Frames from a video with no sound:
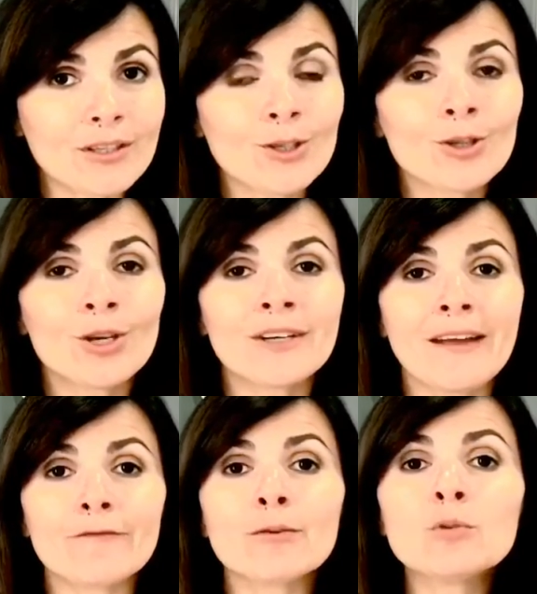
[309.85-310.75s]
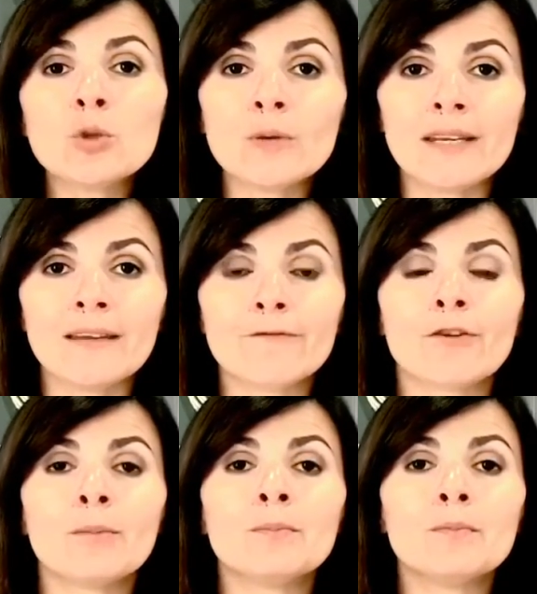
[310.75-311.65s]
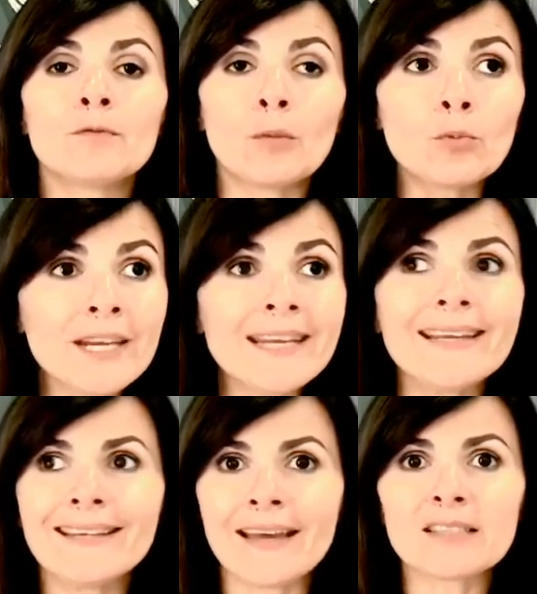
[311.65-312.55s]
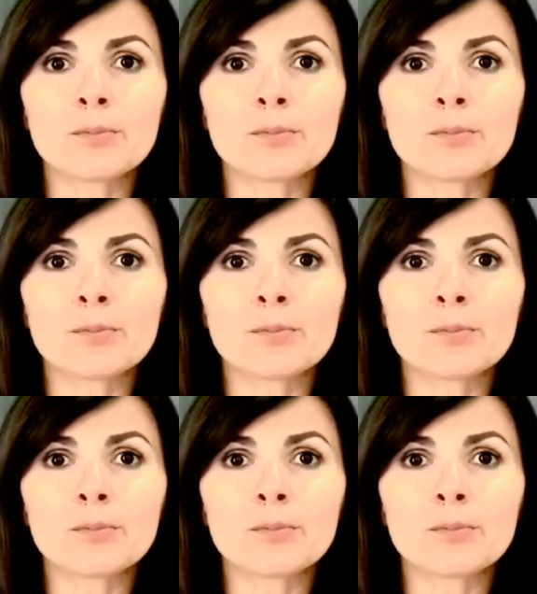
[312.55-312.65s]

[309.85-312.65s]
You learn that from doing it, from reading, yes,